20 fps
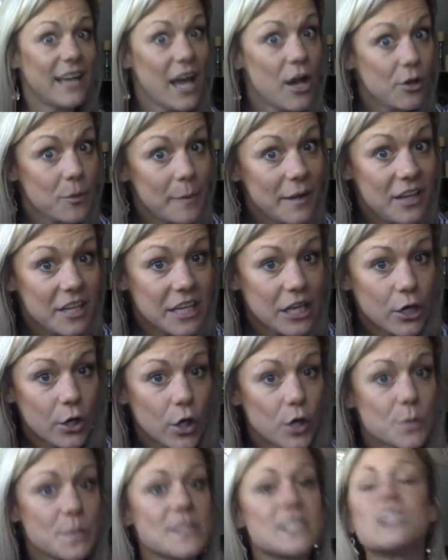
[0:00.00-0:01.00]
accountability
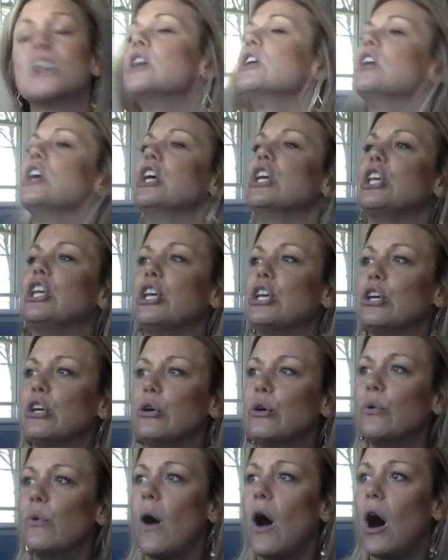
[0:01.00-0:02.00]
groups,
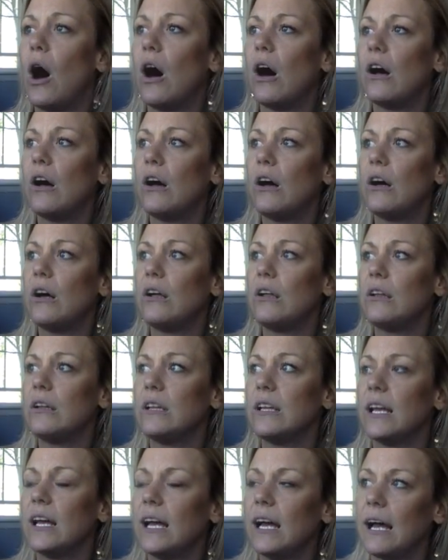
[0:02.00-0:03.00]
you
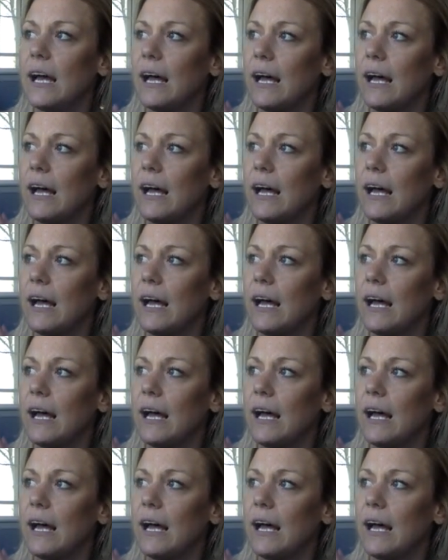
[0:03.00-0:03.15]
all,